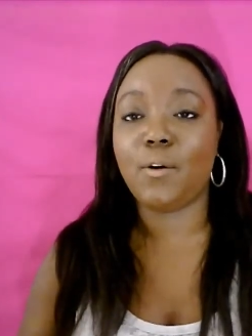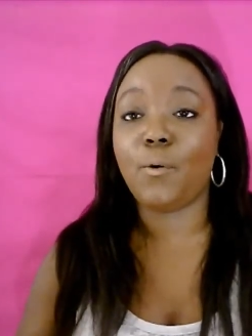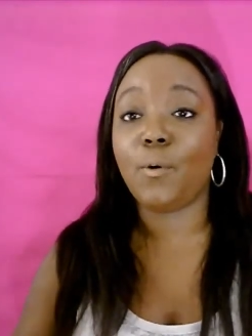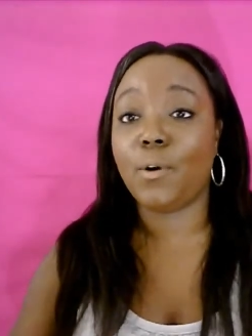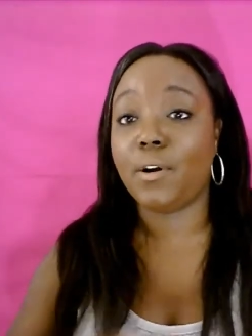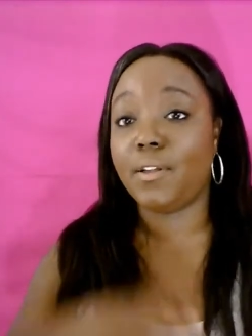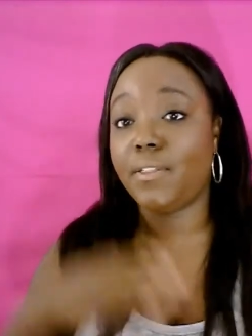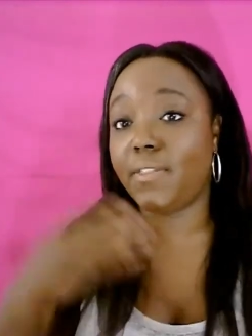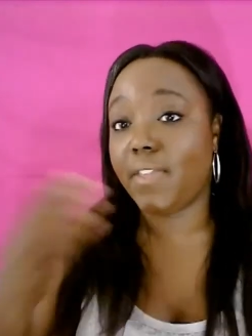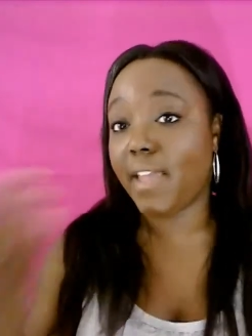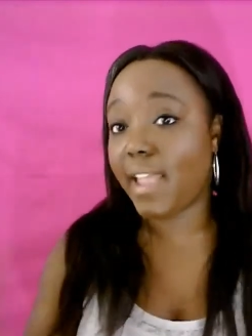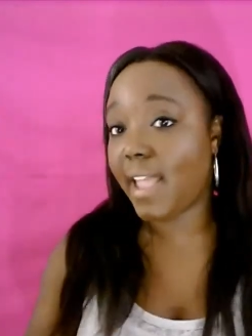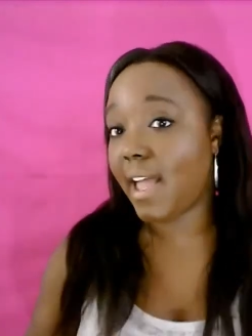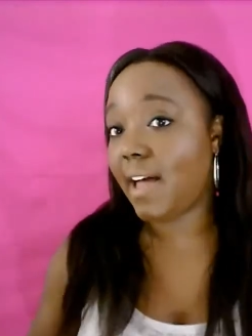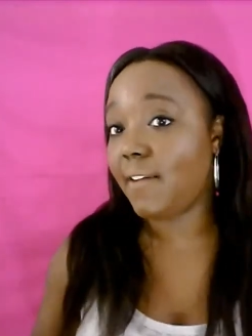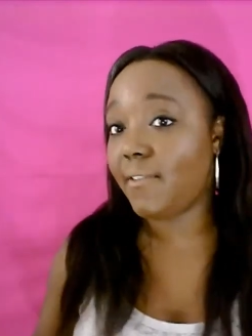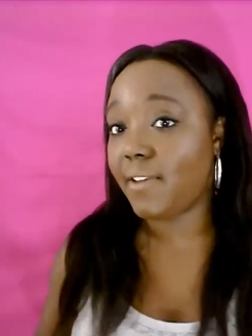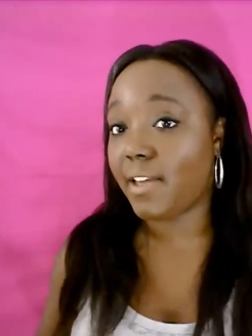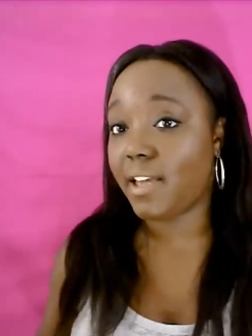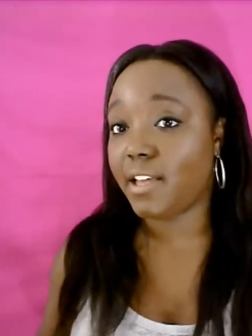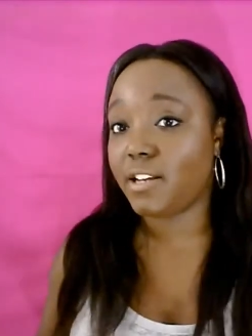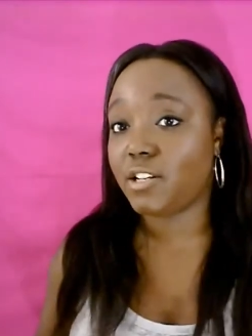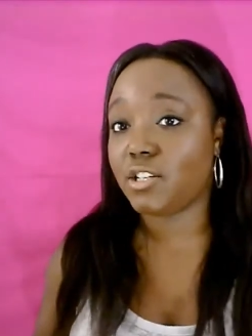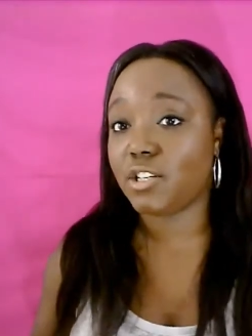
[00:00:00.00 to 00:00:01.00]
or they have
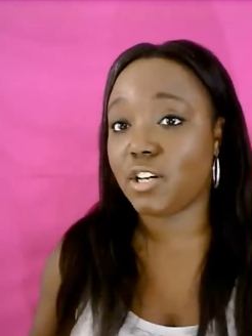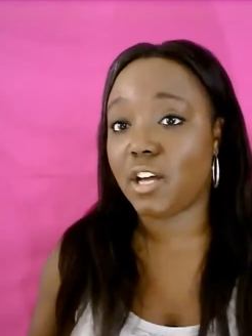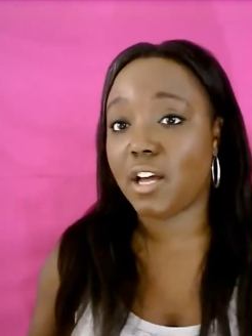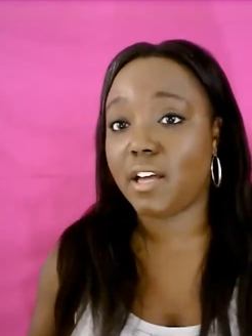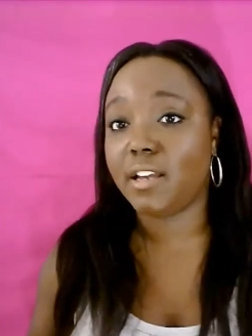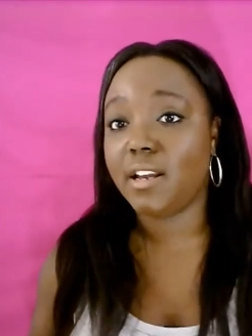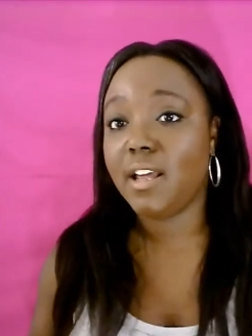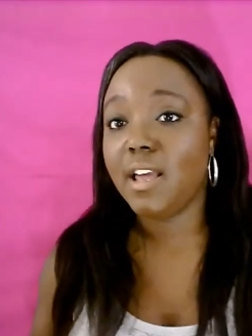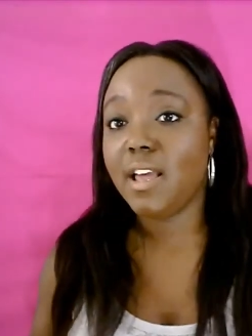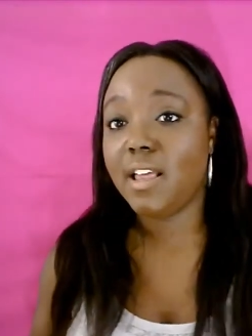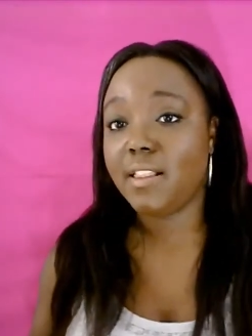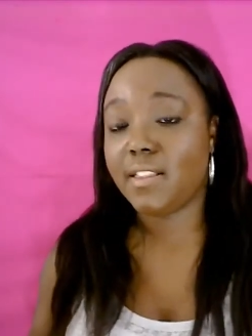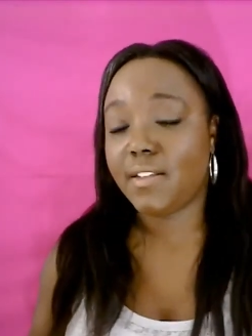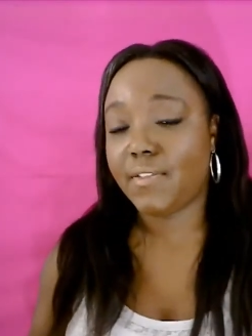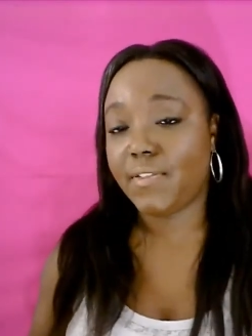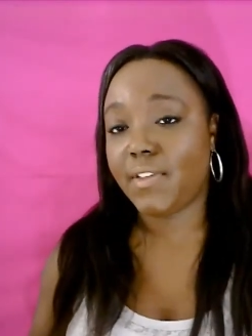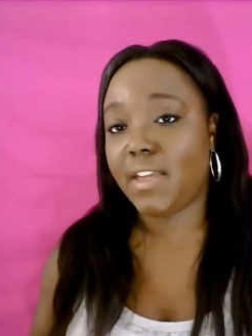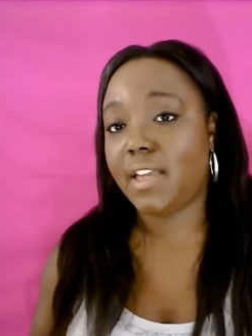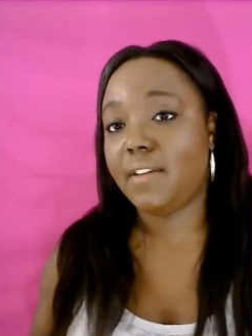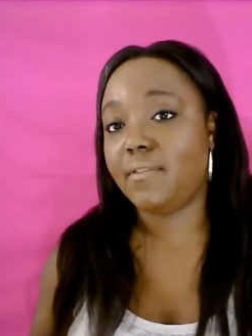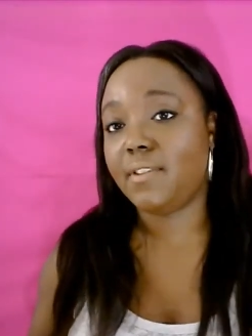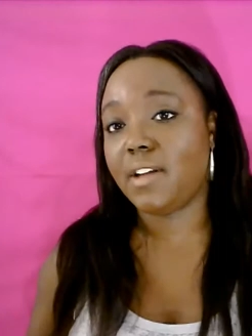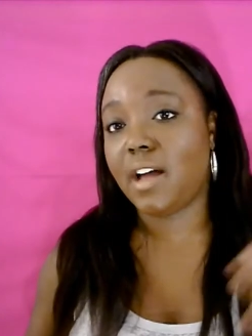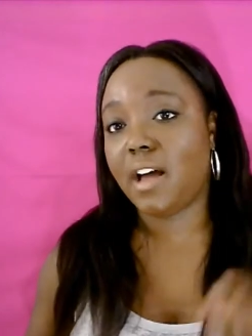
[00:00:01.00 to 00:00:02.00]
a headshot that
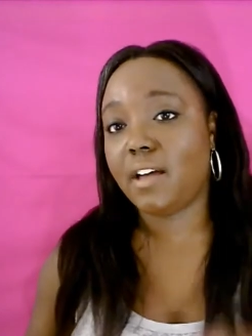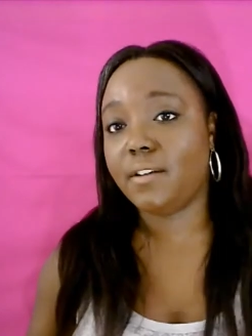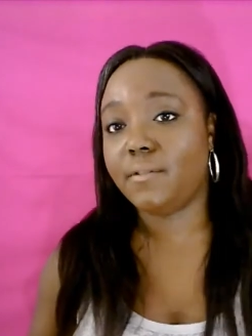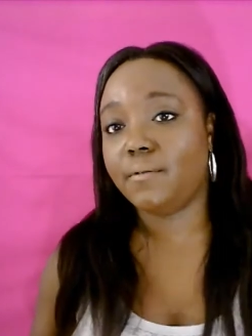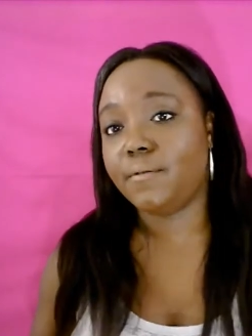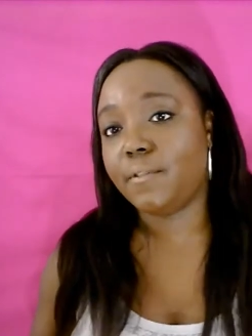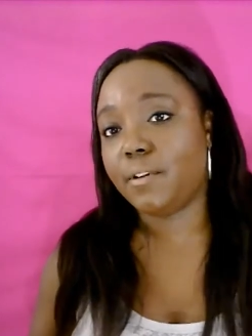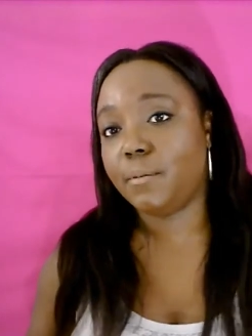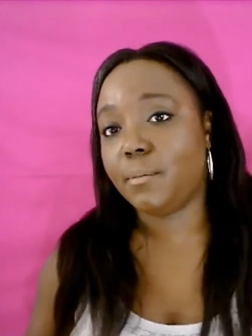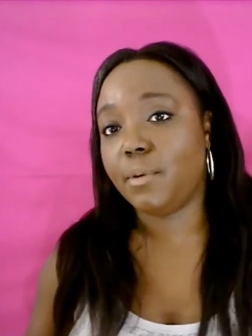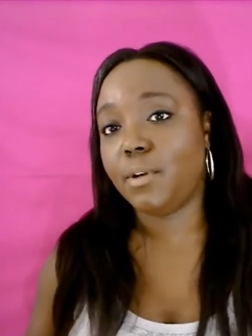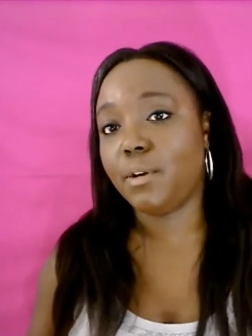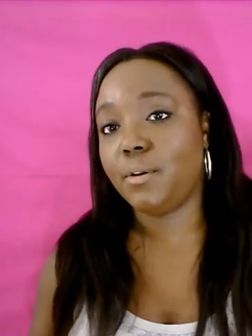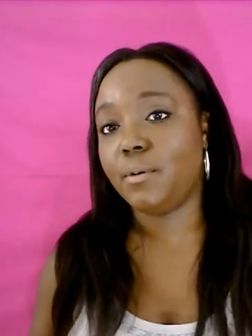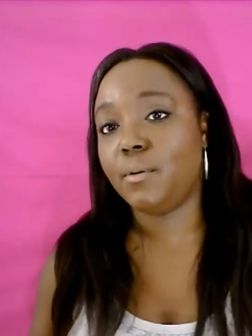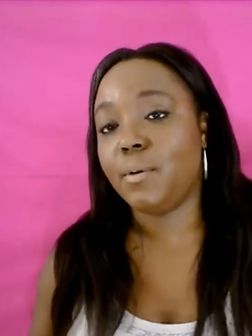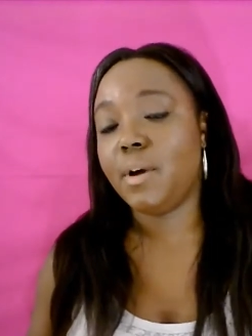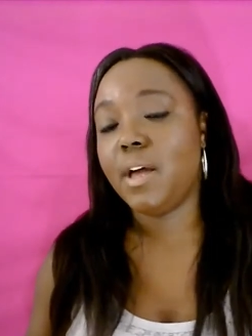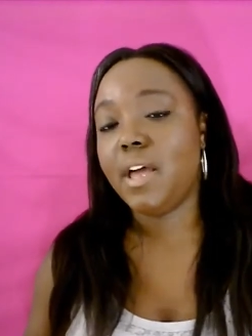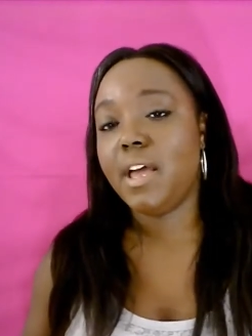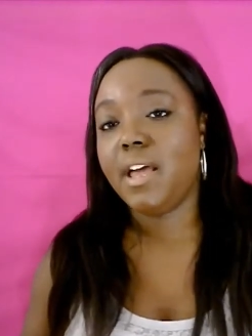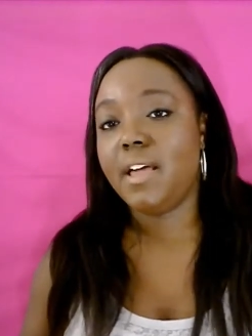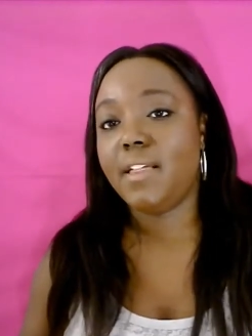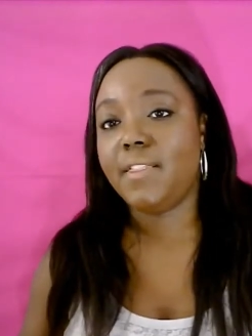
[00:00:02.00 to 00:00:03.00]
they have gotten from
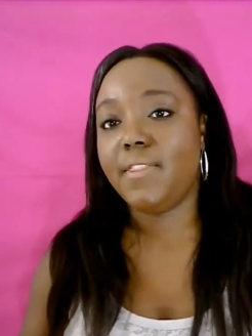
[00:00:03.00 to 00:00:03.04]
you